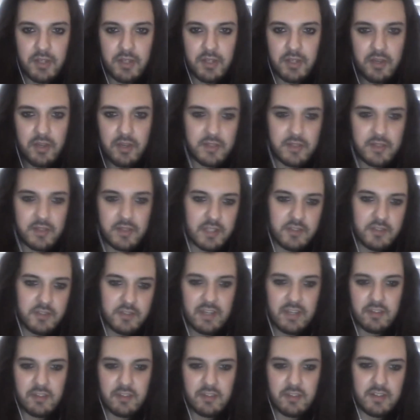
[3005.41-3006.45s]
you know, you
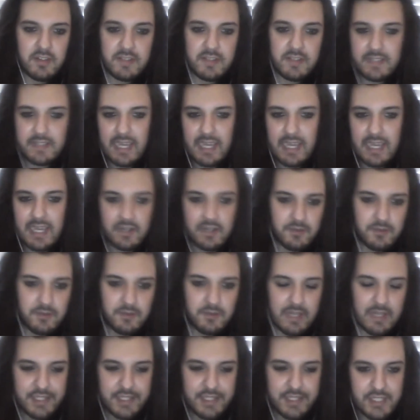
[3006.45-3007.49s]
touch around, you know, to attack
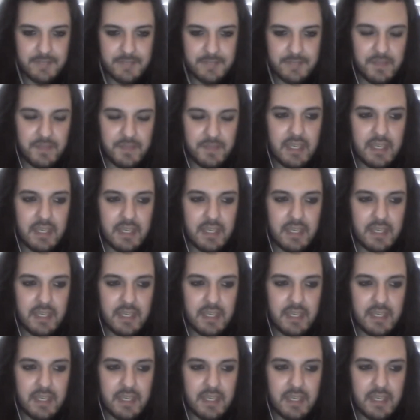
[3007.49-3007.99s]
and all that shit.